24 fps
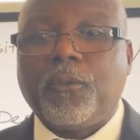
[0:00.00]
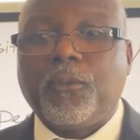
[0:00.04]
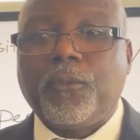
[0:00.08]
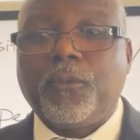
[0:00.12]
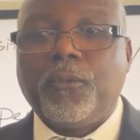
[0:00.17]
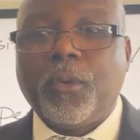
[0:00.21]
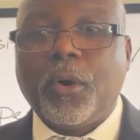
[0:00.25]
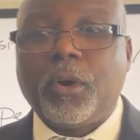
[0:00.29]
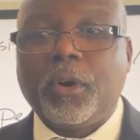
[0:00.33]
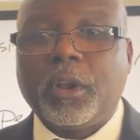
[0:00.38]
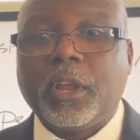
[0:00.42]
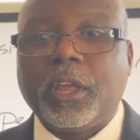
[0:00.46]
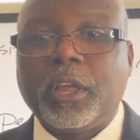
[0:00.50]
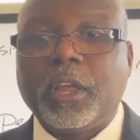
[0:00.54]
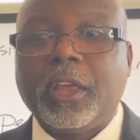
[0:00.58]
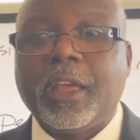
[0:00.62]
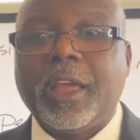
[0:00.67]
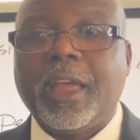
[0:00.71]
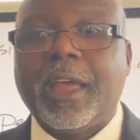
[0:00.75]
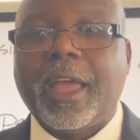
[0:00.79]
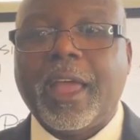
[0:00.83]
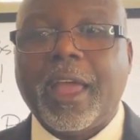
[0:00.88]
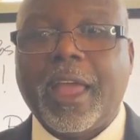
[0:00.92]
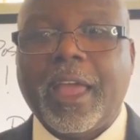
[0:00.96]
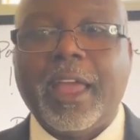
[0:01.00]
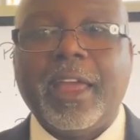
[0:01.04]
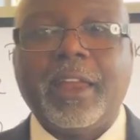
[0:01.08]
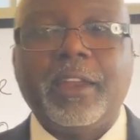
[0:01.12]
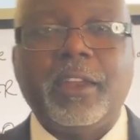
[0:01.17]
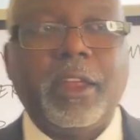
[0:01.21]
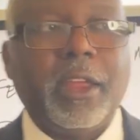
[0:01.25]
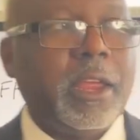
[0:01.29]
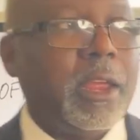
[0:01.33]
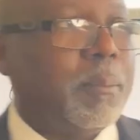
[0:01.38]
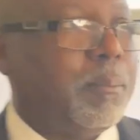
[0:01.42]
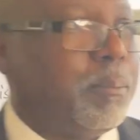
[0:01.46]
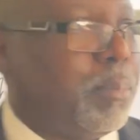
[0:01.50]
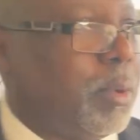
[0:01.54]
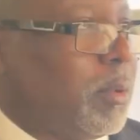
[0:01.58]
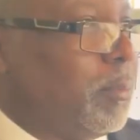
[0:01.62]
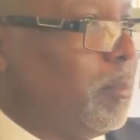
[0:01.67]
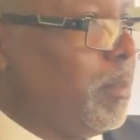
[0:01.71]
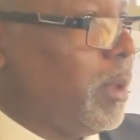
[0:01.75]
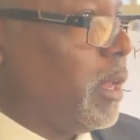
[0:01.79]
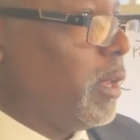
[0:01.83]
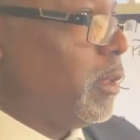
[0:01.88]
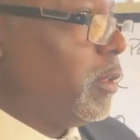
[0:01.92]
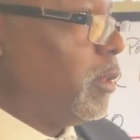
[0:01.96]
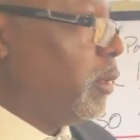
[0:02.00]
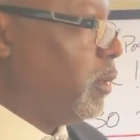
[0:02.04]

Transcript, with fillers: fully and to implement.